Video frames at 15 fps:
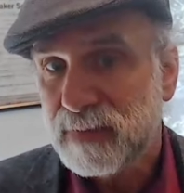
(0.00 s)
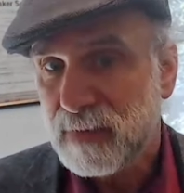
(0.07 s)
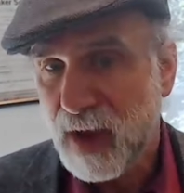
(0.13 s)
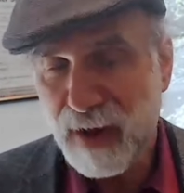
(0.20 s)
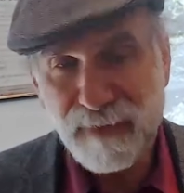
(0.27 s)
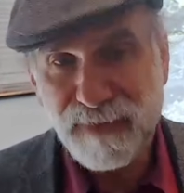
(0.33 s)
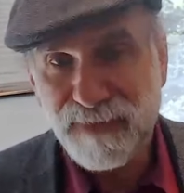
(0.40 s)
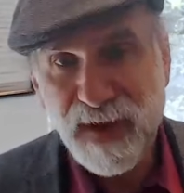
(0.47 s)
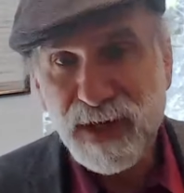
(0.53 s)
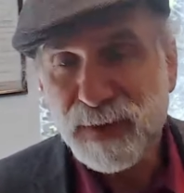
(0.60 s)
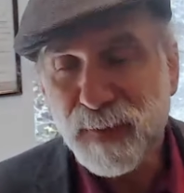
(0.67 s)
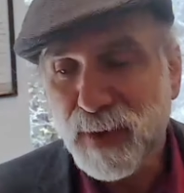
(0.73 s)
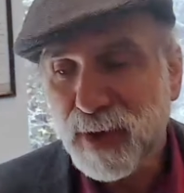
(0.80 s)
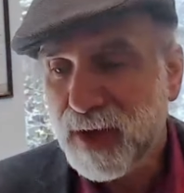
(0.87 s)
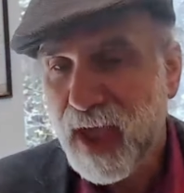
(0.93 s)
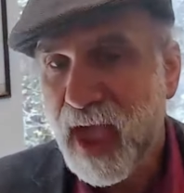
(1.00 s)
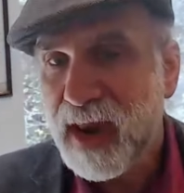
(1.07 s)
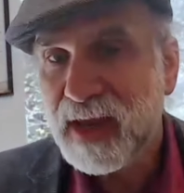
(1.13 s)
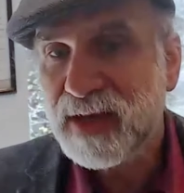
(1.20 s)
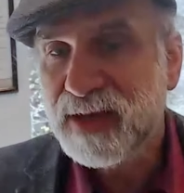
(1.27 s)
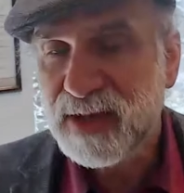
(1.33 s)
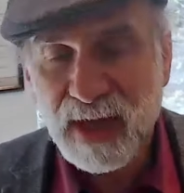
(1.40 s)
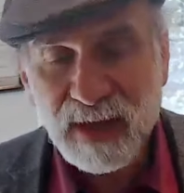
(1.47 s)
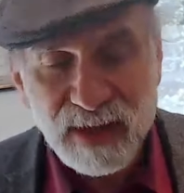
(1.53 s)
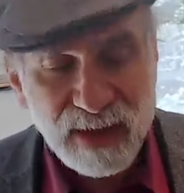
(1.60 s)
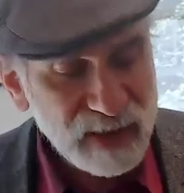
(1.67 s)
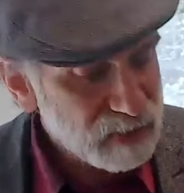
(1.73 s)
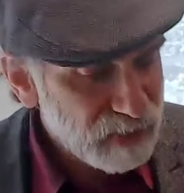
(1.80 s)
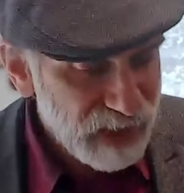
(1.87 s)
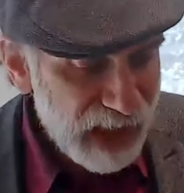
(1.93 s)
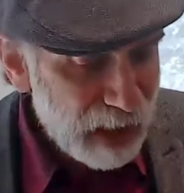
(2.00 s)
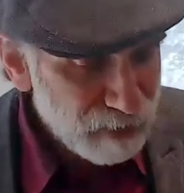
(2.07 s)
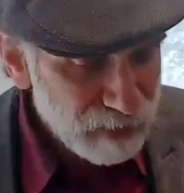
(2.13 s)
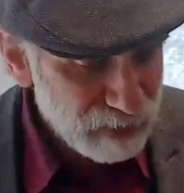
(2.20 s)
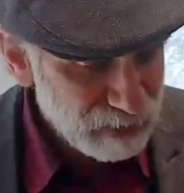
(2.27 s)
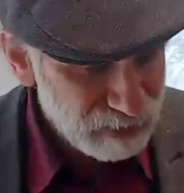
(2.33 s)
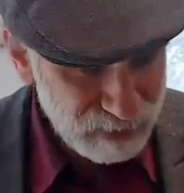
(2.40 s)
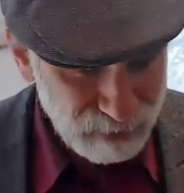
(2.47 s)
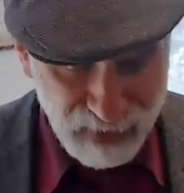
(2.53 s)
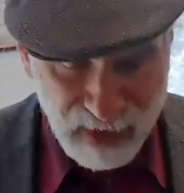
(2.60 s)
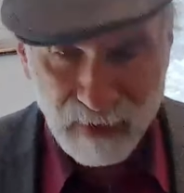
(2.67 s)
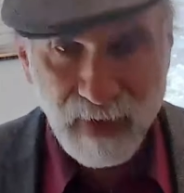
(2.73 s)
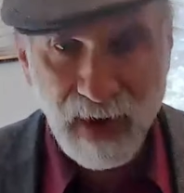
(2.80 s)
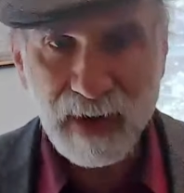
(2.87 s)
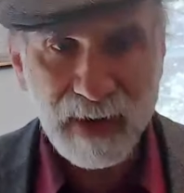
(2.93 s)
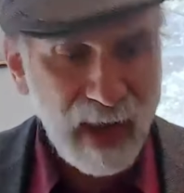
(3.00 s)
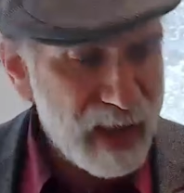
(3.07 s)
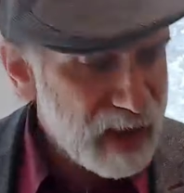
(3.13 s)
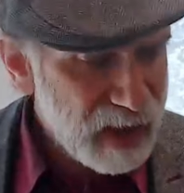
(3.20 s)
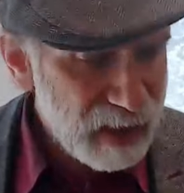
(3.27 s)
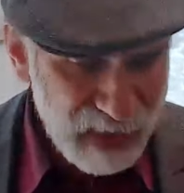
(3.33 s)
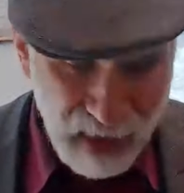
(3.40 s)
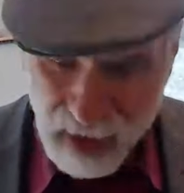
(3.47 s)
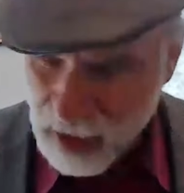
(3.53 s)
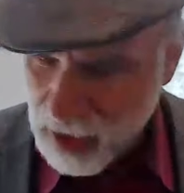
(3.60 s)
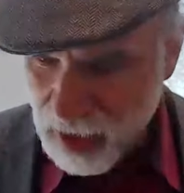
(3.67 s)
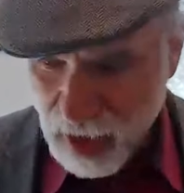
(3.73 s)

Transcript: Right? If Facebook can't exist without being regulated, I mean,